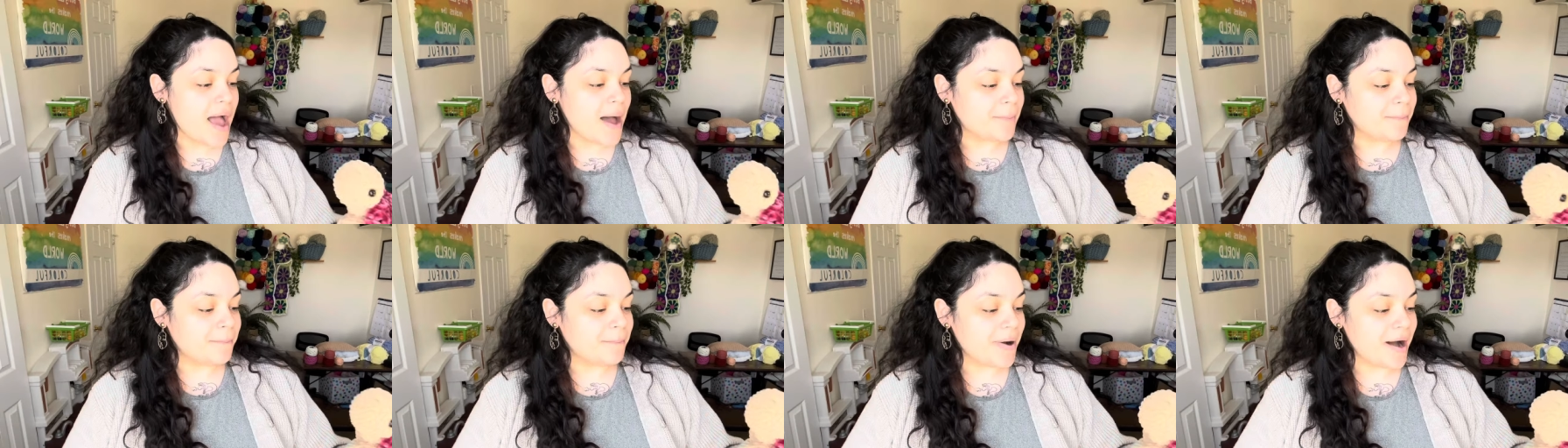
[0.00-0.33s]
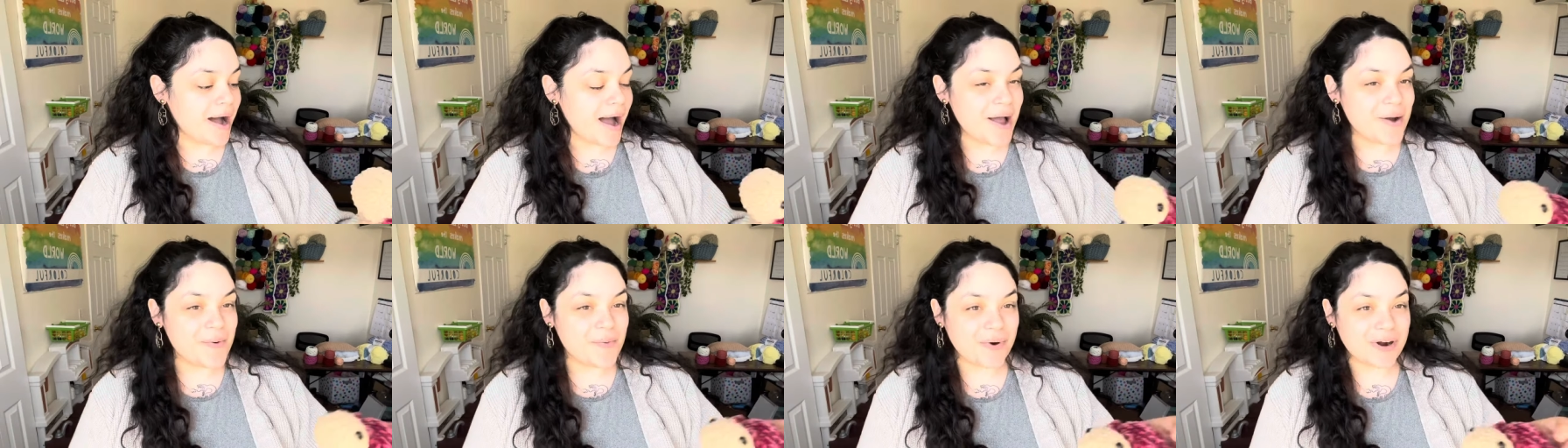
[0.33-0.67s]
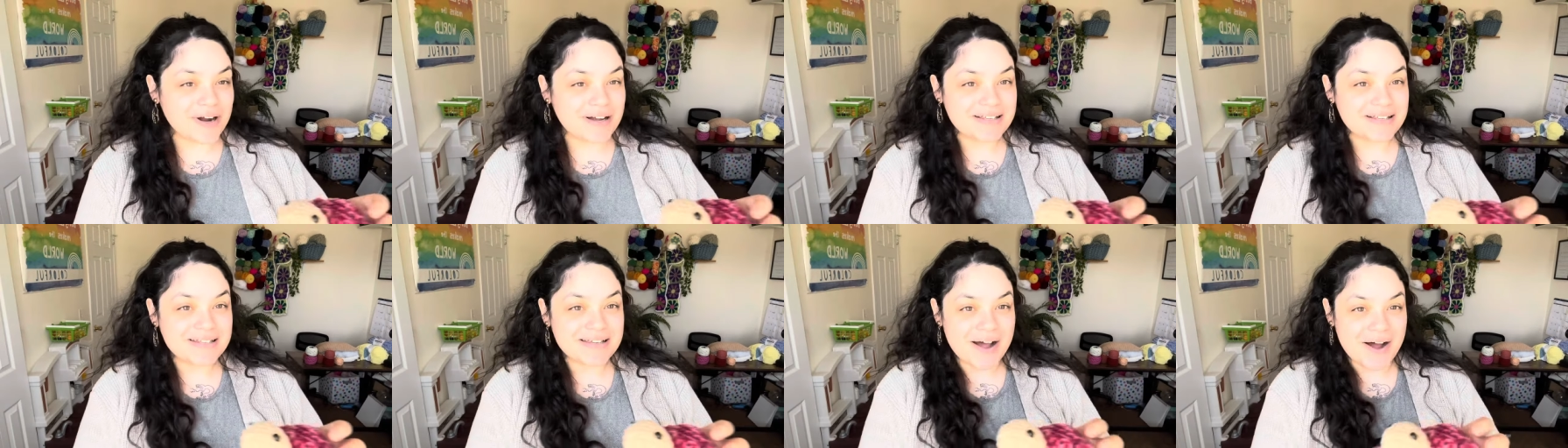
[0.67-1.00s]
But I
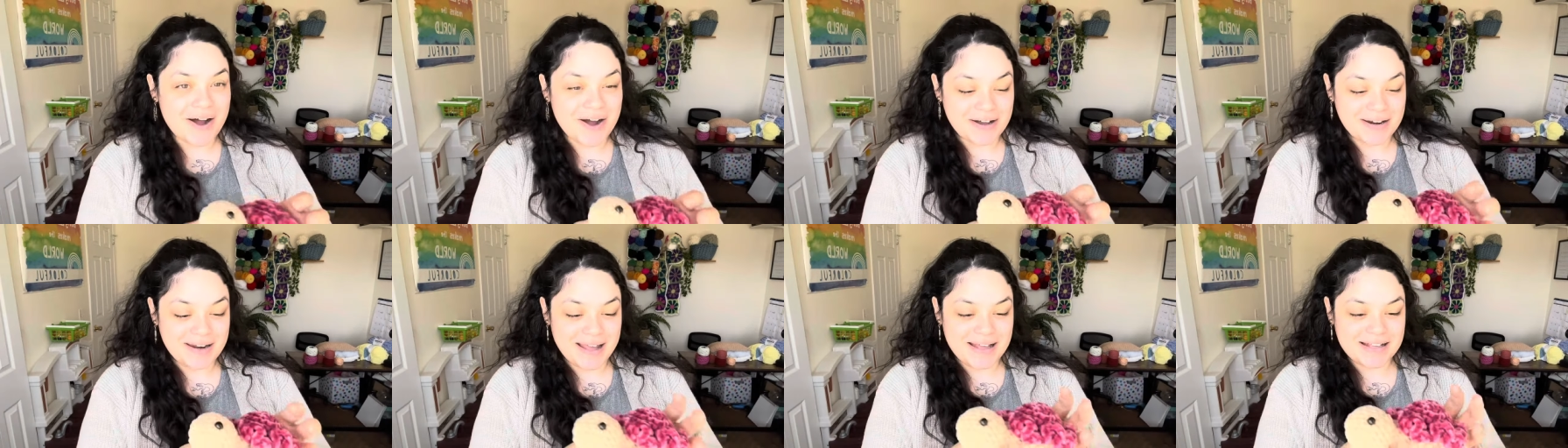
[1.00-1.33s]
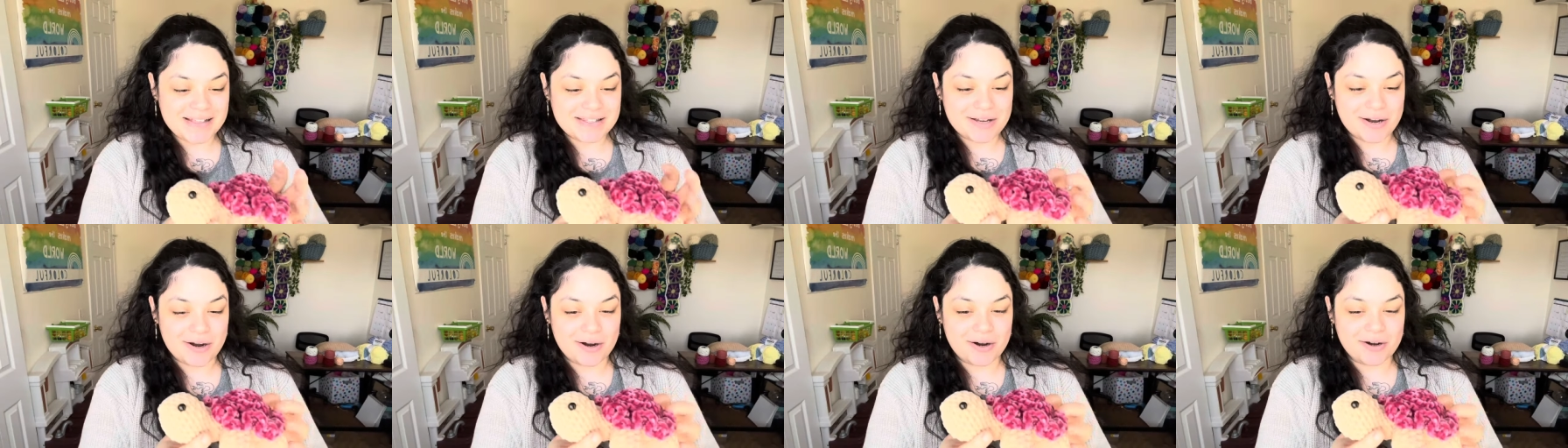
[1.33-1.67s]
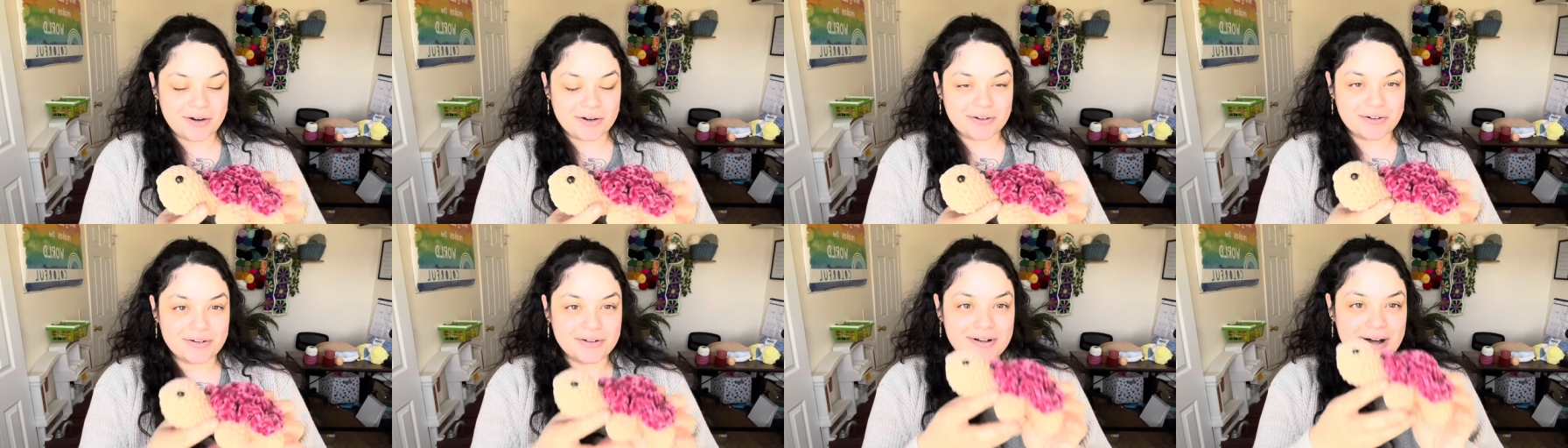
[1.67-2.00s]
worked on a
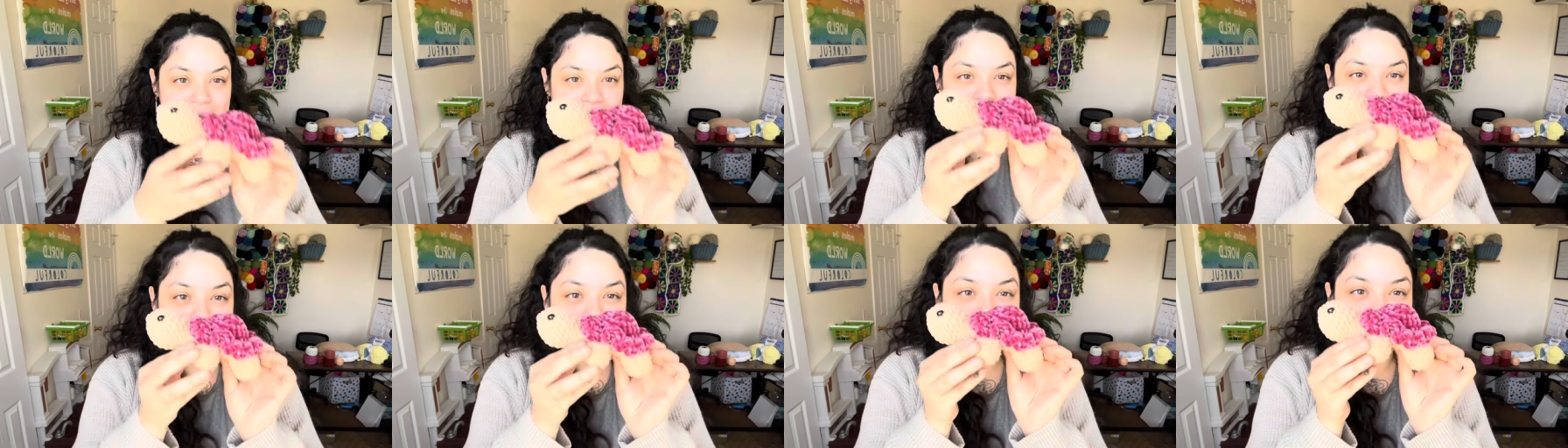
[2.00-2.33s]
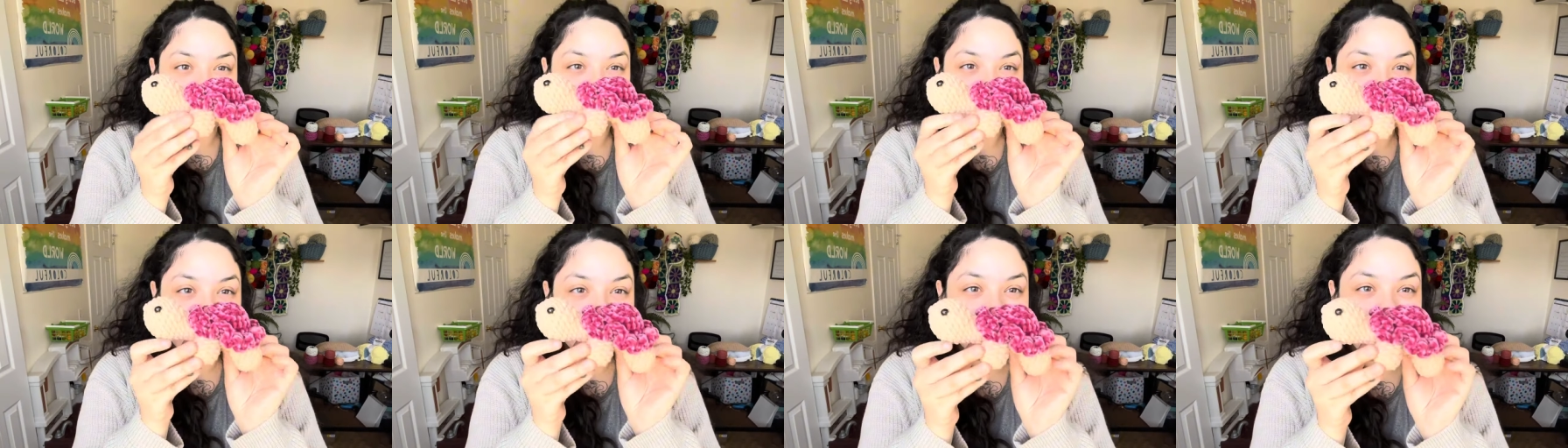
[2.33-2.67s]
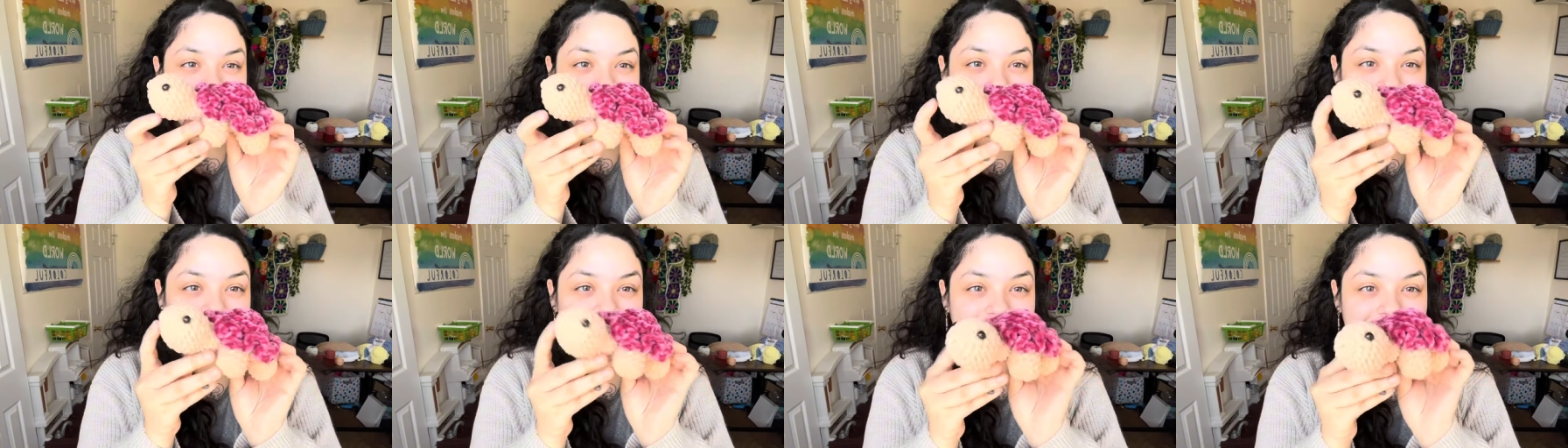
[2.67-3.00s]
turtle. I made
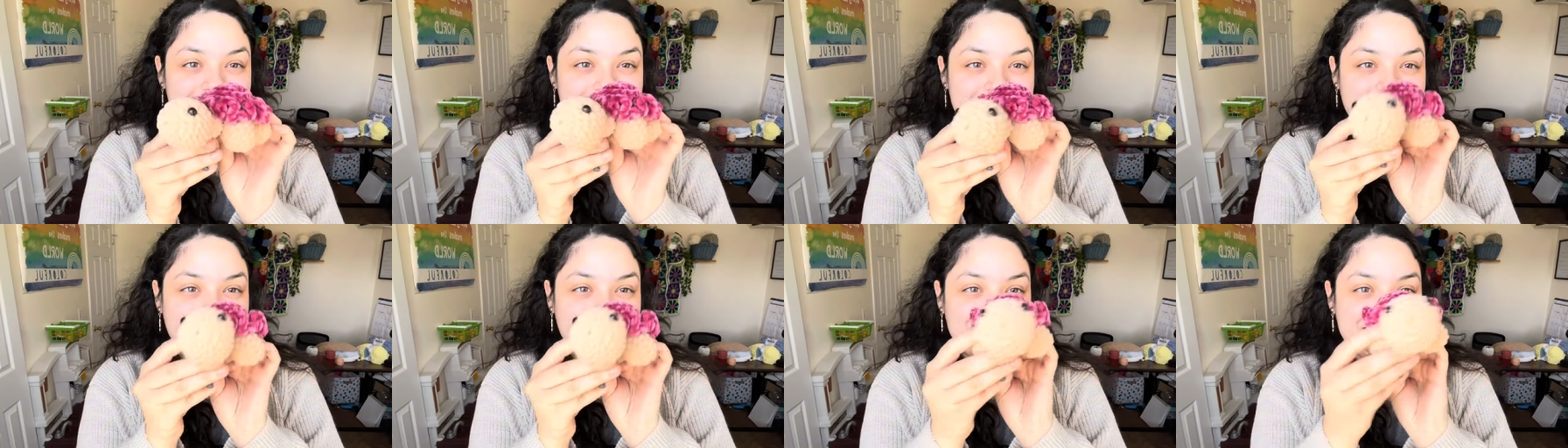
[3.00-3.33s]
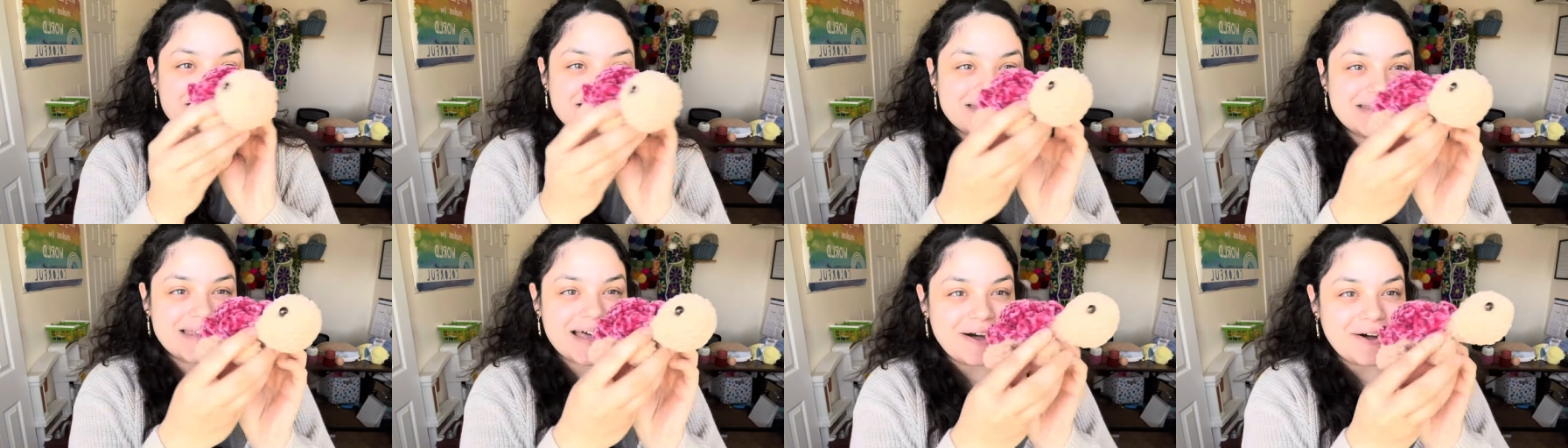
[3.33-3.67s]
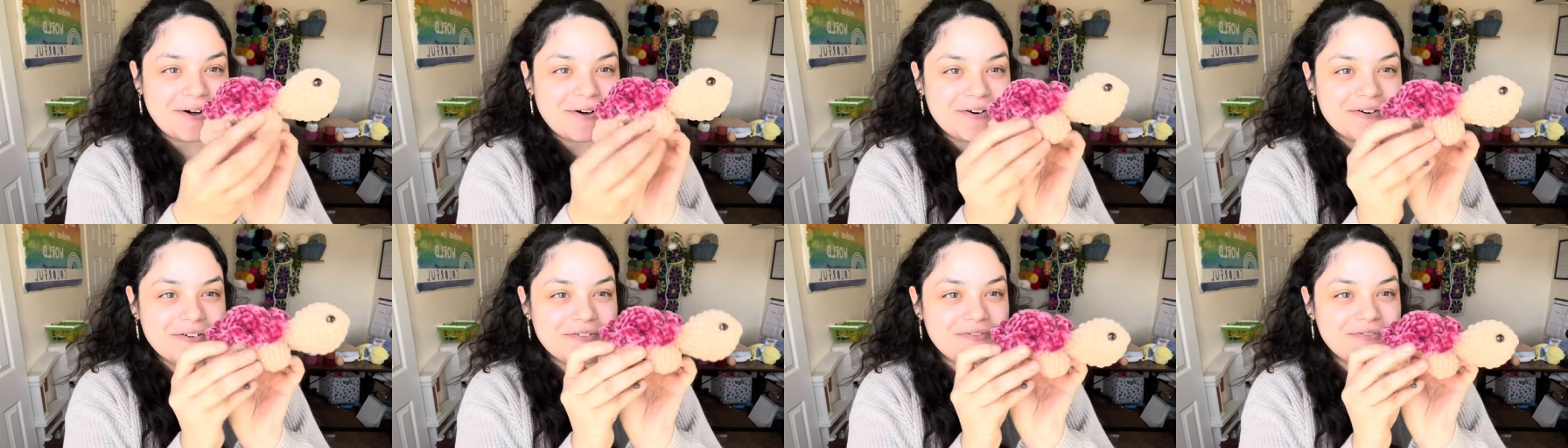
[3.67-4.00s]
her
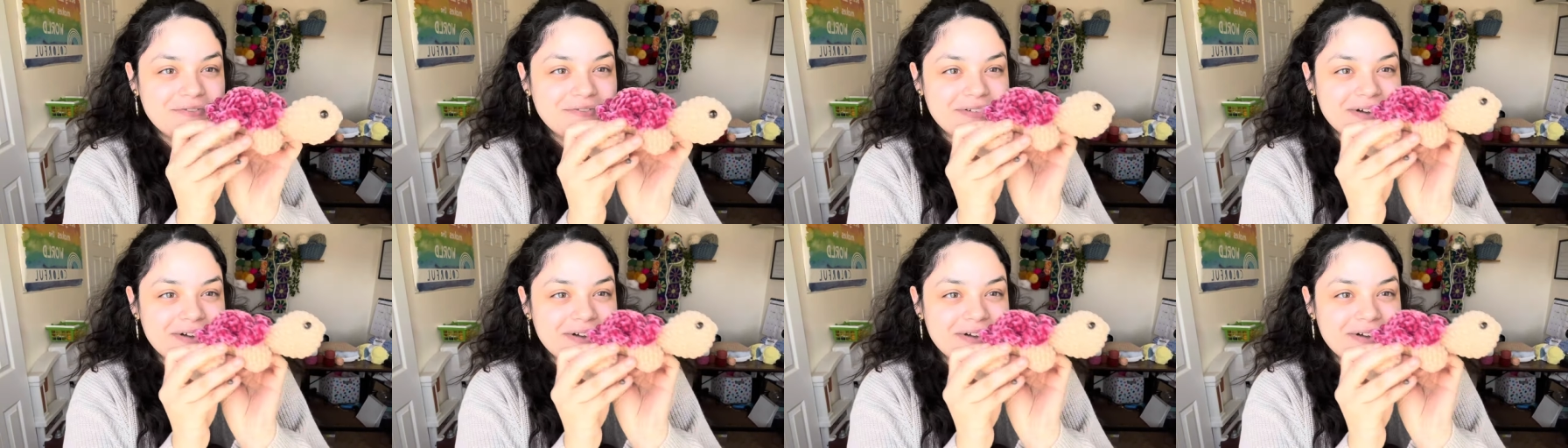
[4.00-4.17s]
myself.